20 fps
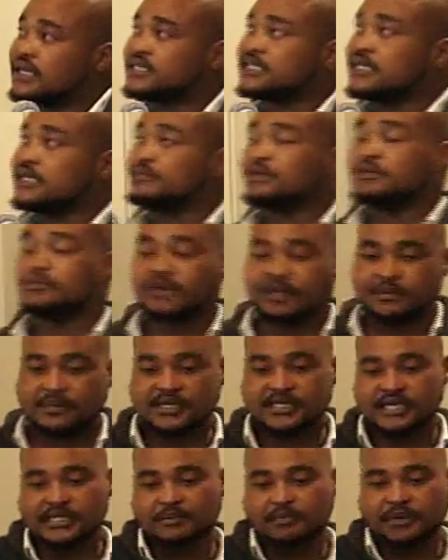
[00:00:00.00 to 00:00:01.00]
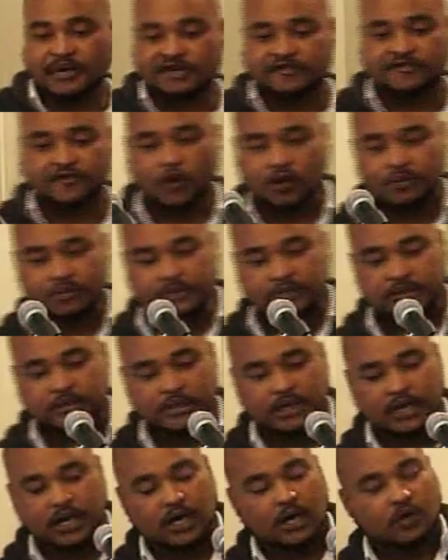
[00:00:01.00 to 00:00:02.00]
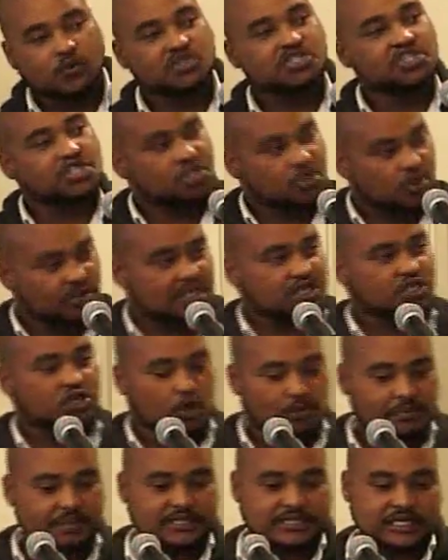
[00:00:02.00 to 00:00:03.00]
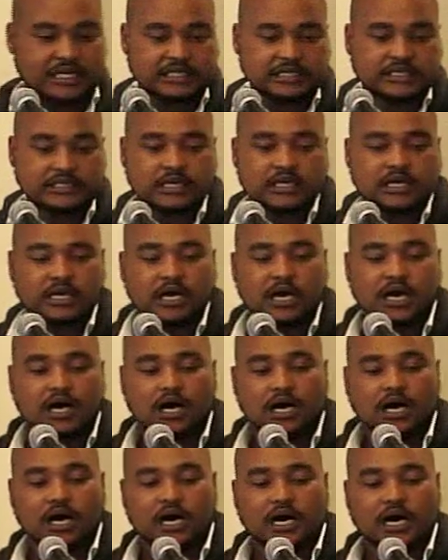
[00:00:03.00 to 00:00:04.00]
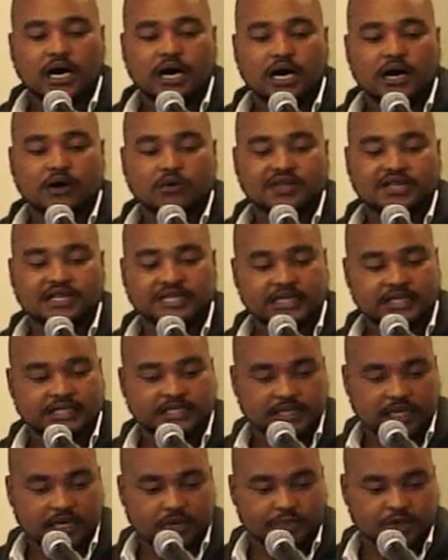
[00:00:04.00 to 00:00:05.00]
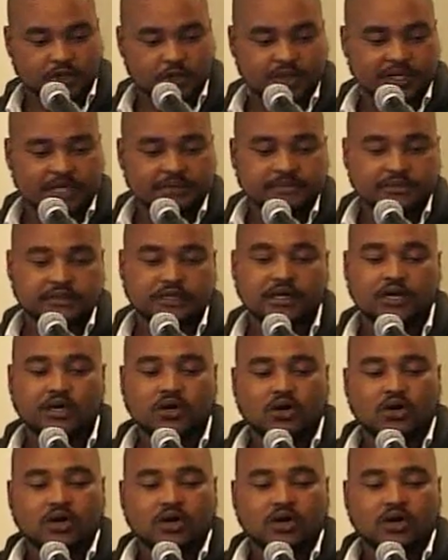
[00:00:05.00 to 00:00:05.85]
the team implemented a platform which is known as ComboAssess within the program.